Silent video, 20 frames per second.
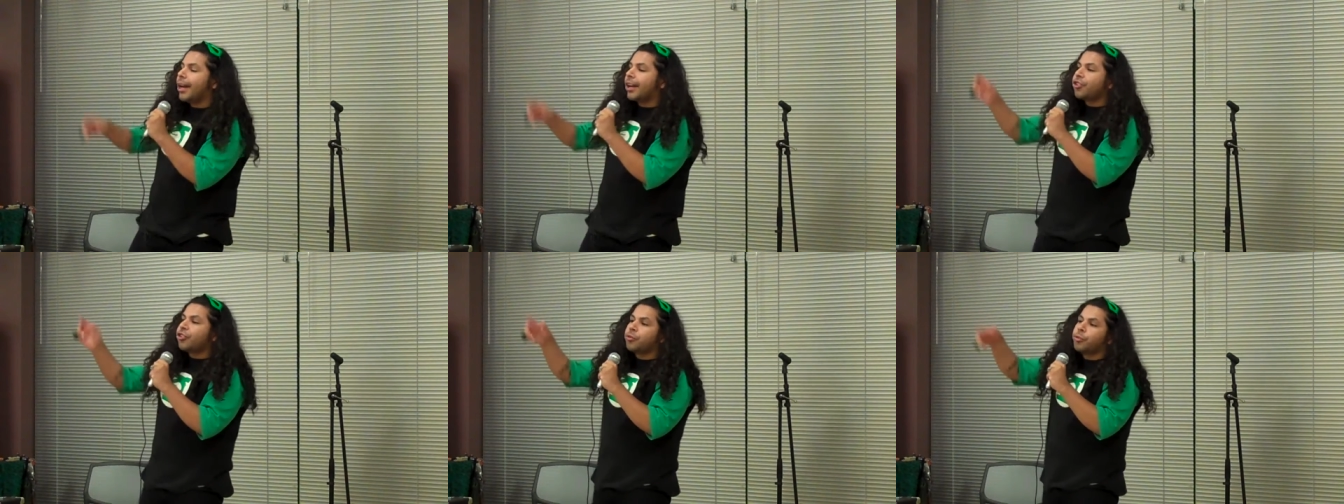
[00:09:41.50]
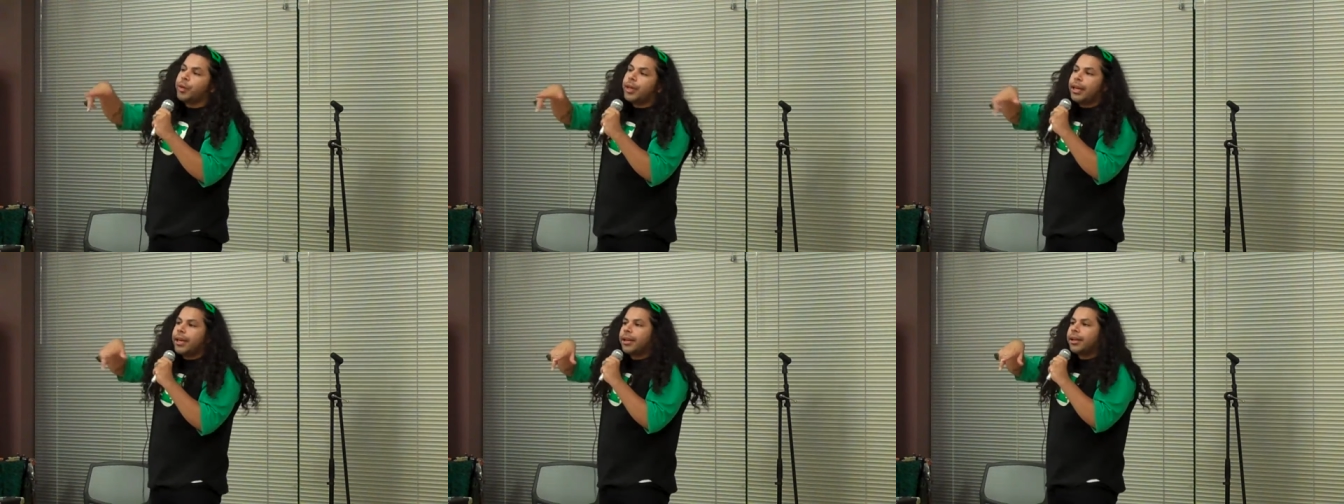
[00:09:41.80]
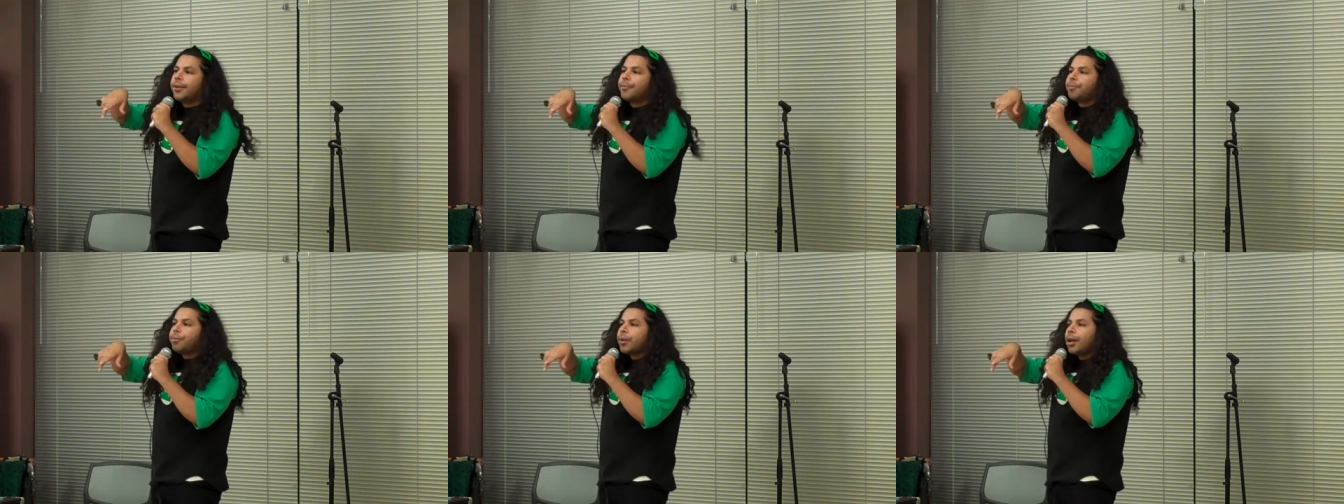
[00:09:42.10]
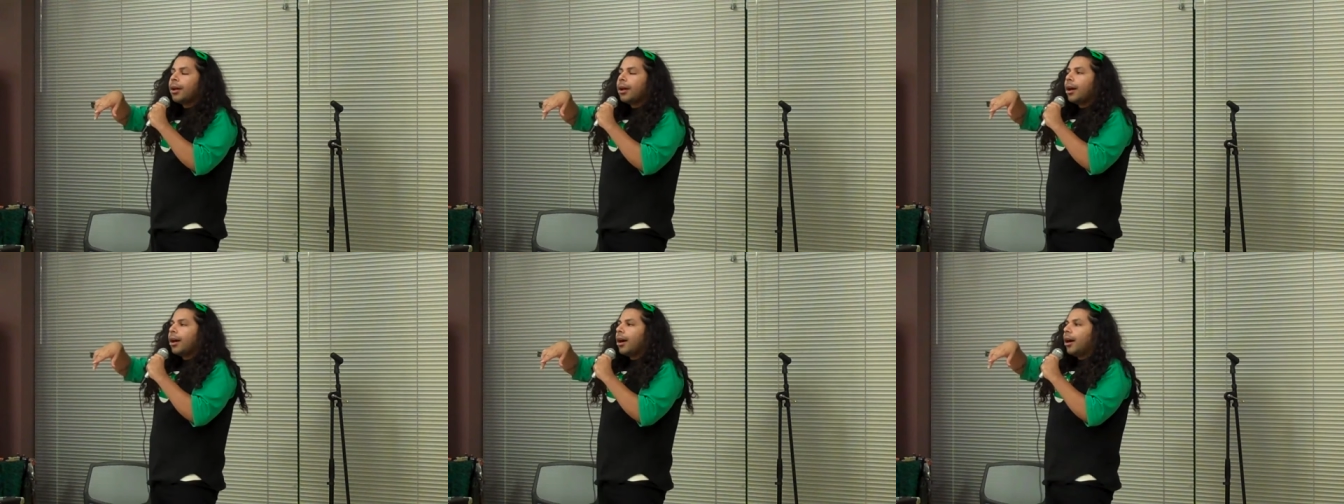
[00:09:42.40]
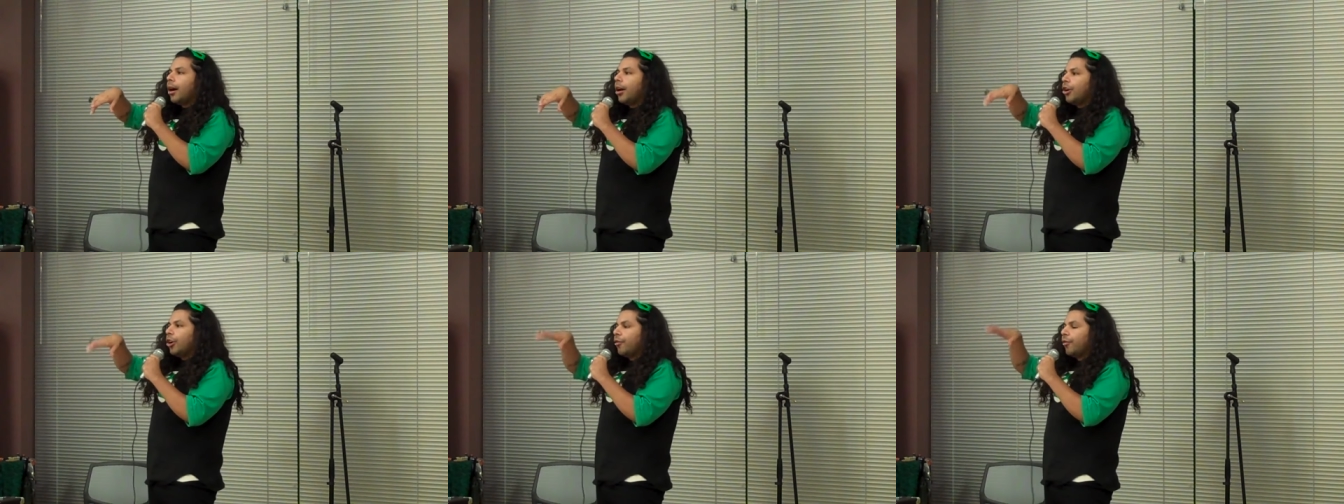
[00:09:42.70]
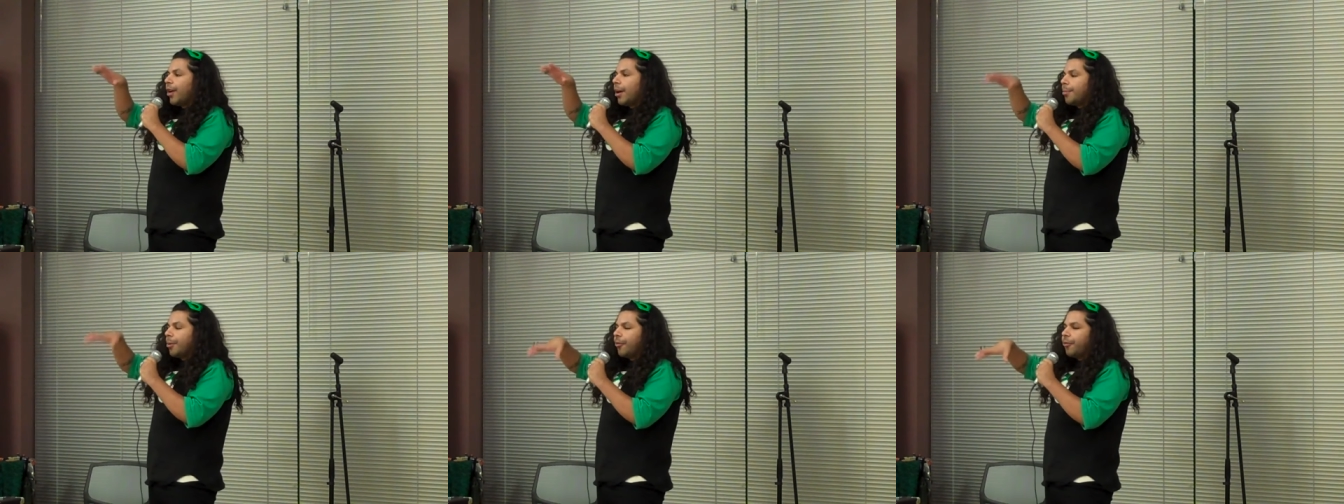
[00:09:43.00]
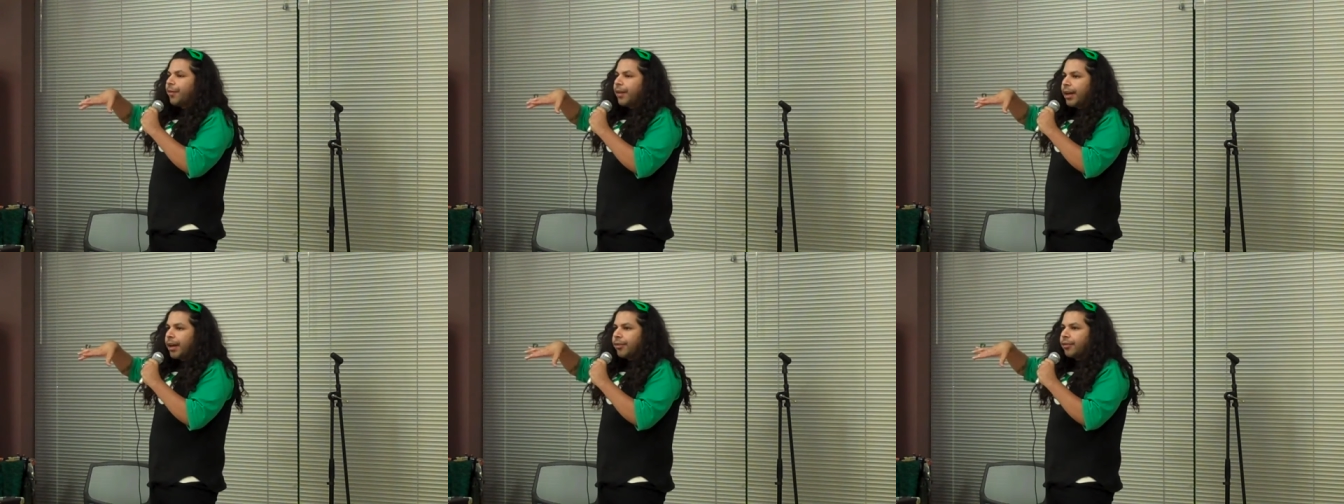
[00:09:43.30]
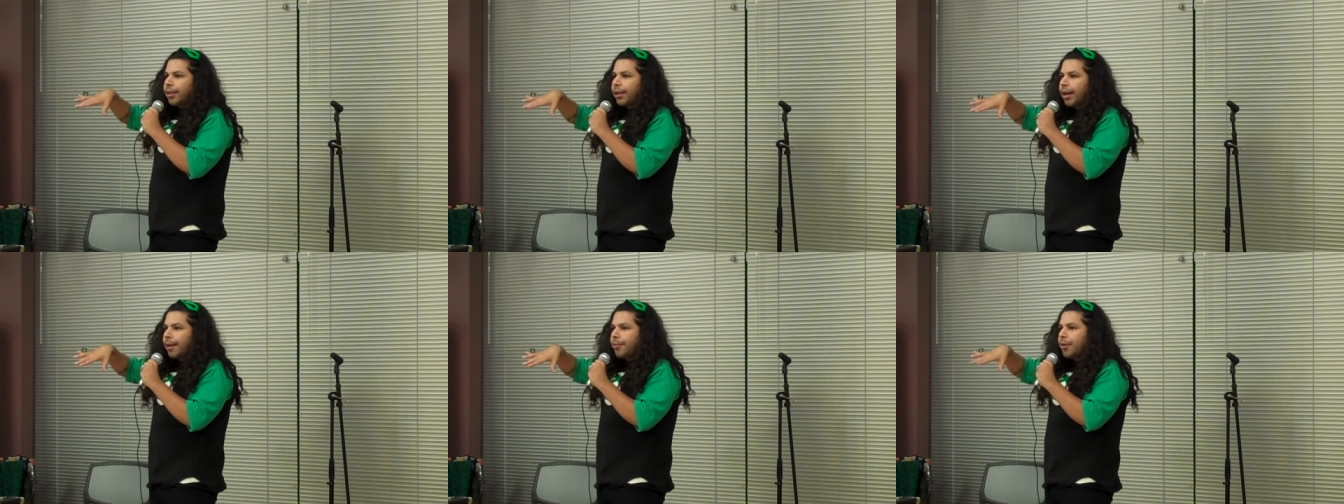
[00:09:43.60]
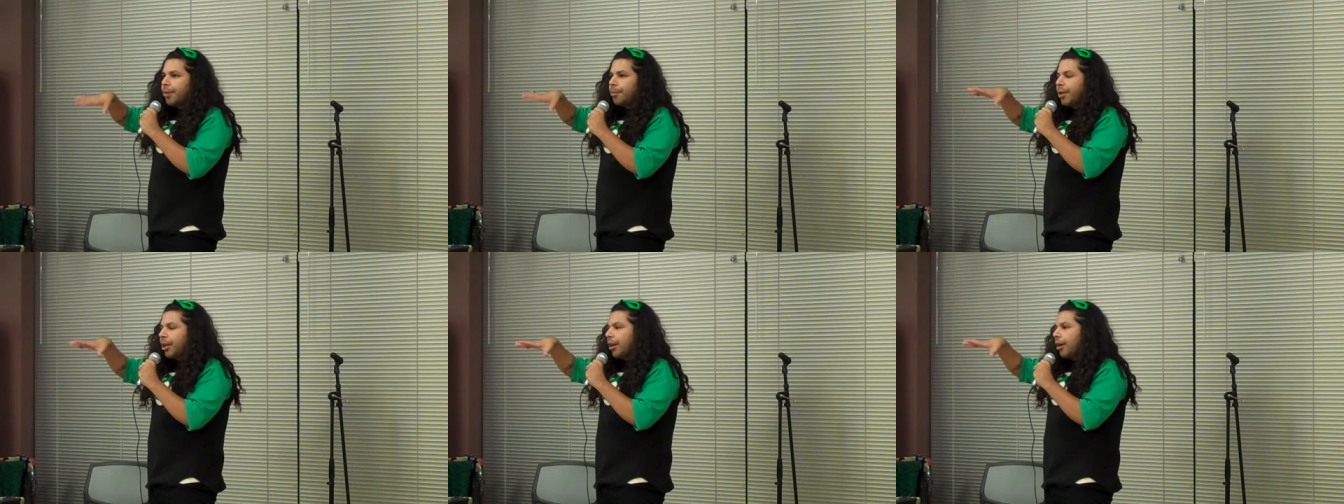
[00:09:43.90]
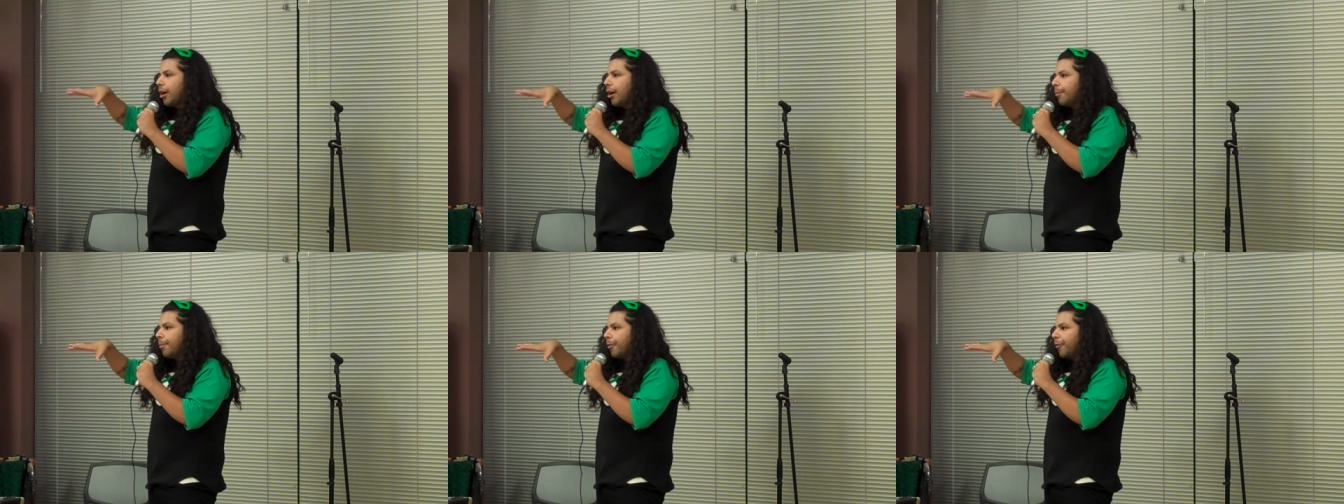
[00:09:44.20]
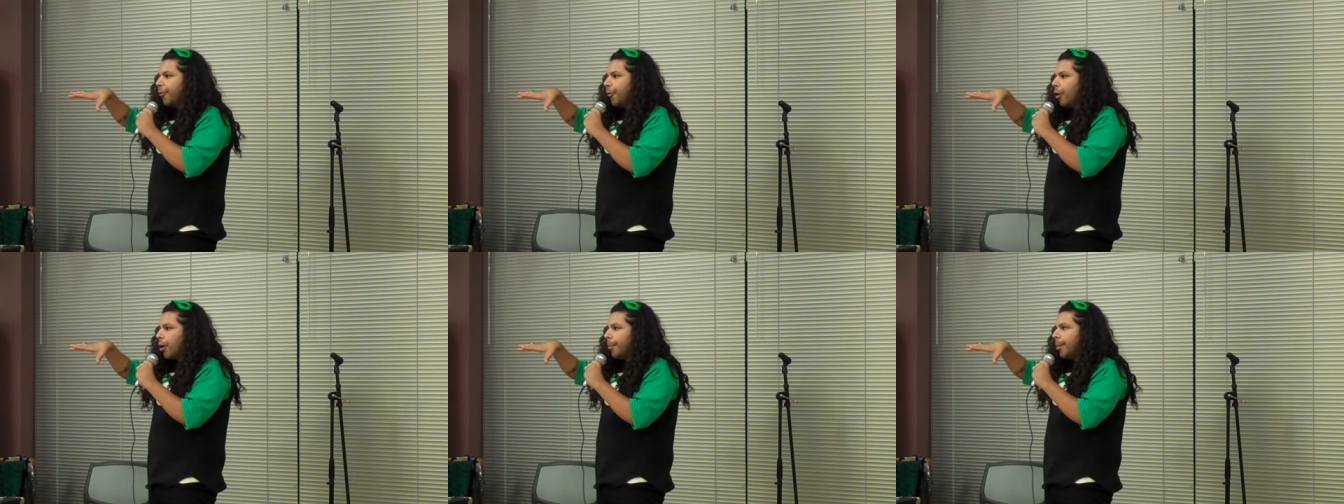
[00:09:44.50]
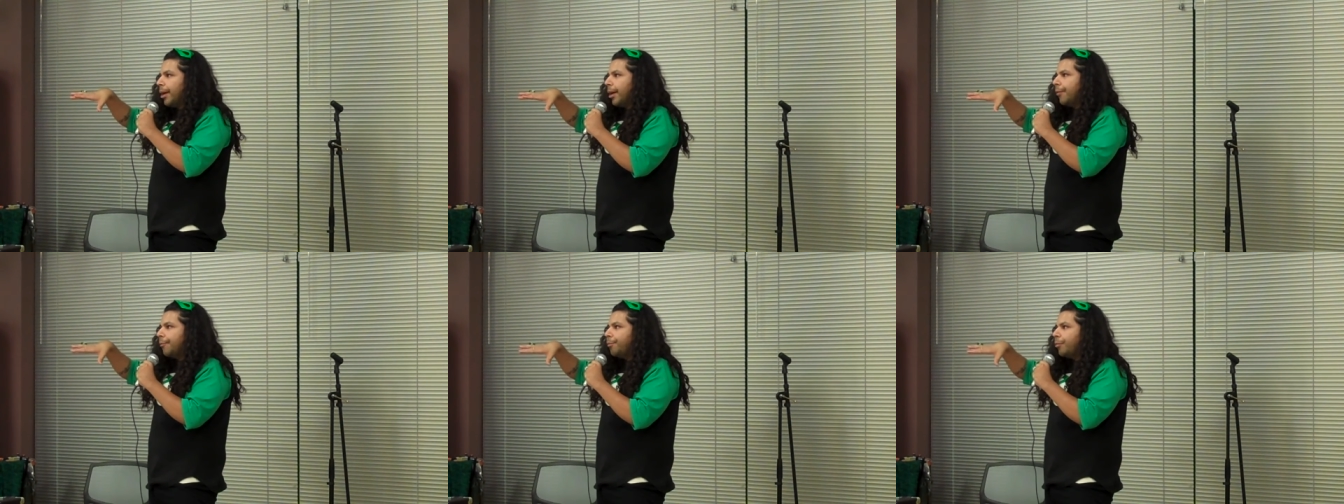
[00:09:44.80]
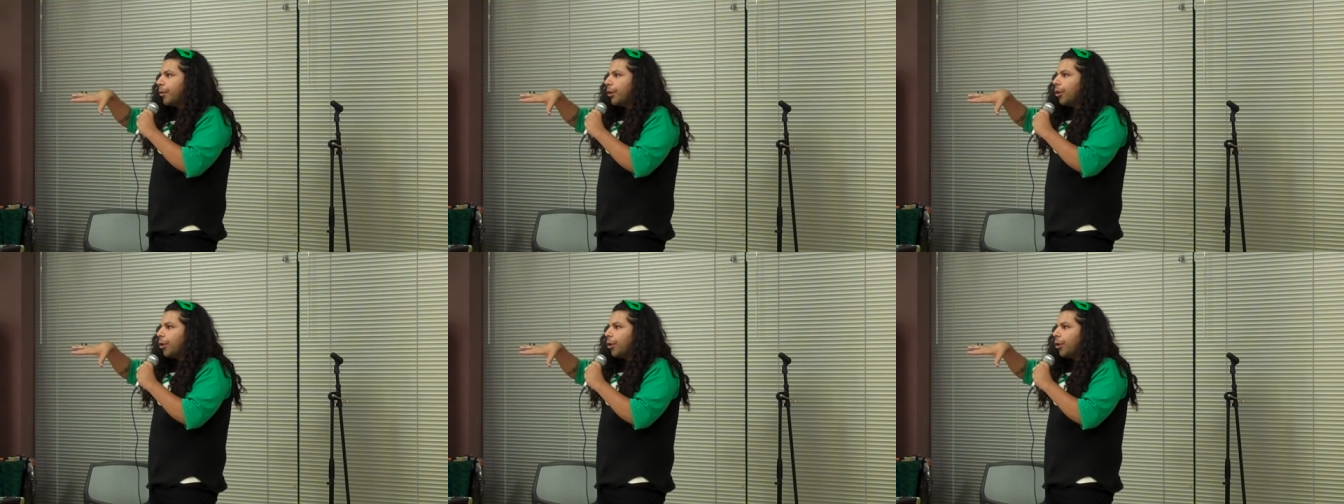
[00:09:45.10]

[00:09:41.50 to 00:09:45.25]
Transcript: next week, November 5th. I'm going to be performing.